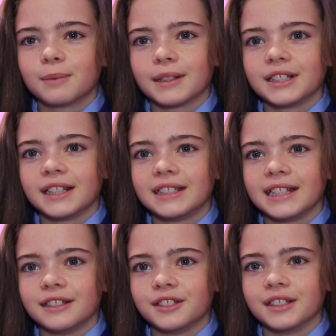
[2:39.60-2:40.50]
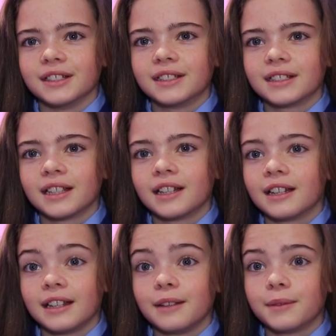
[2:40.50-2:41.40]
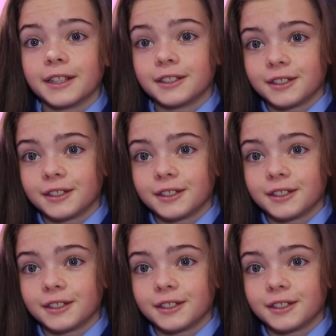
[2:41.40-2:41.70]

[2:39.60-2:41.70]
especially the teachers and even the